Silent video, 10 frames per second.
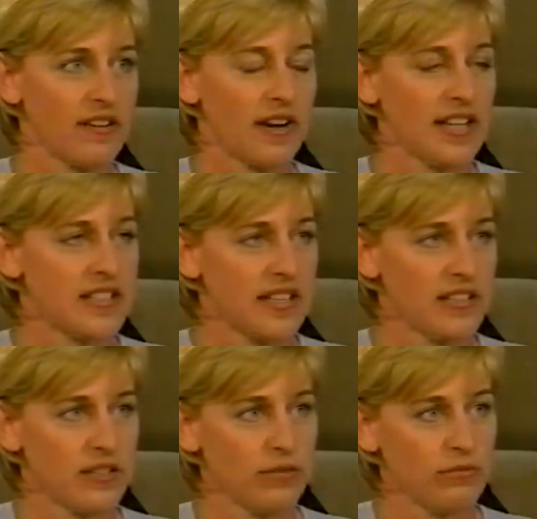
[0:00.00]
There are eight
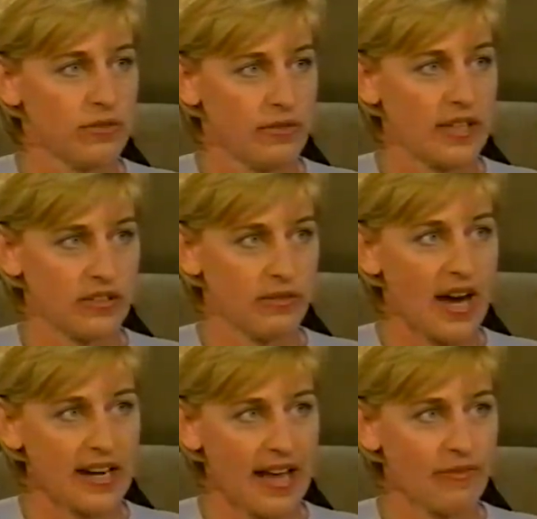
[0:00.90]
states who, that do
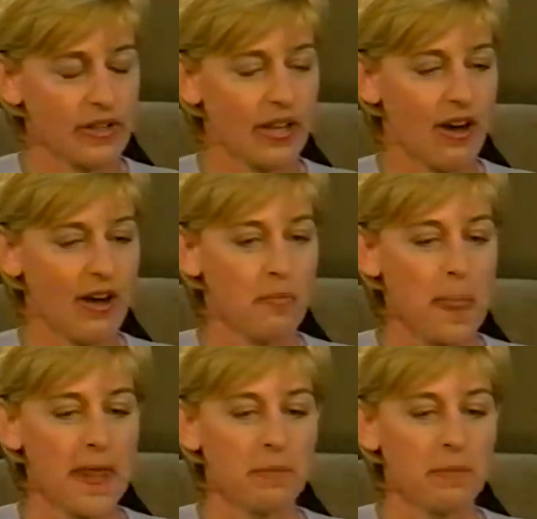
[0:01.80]
not have the law,